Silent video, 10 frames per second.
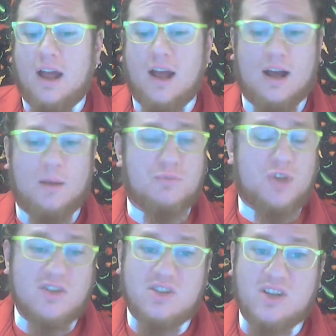Uh,
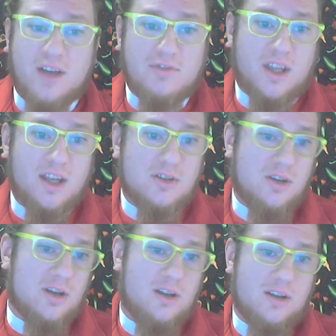just enough to get
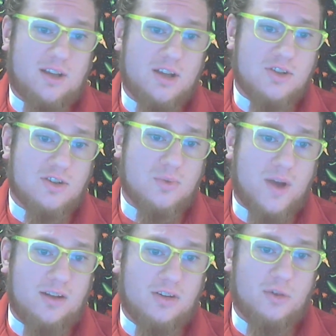you get you
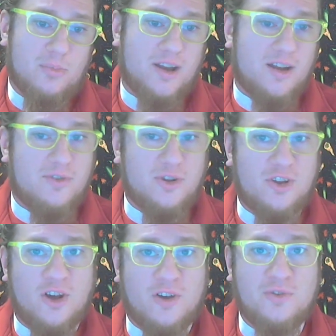sweating a little bit if you
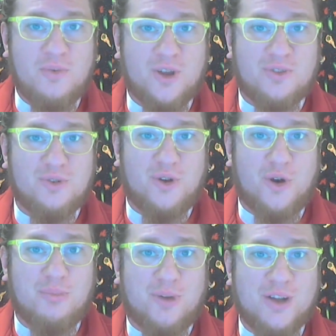you know if you went through a
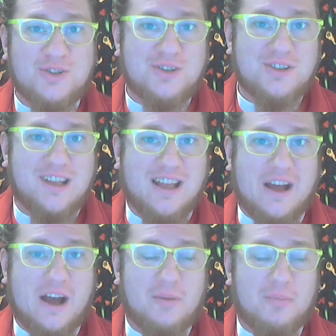whole bunch,
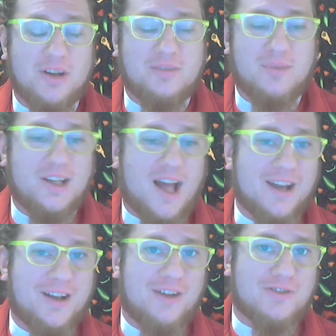uh, but but
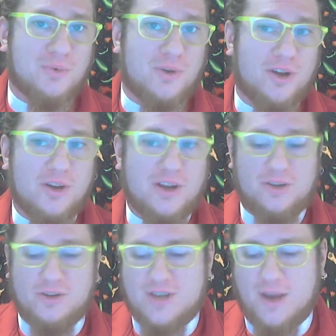not enough to where your
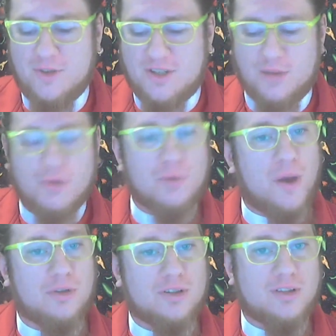your tummy's gonna be
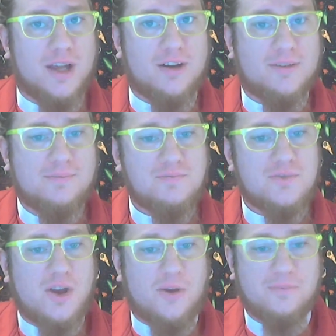rumbling later.
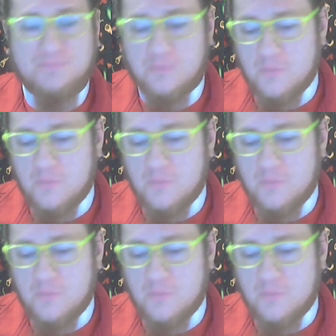So,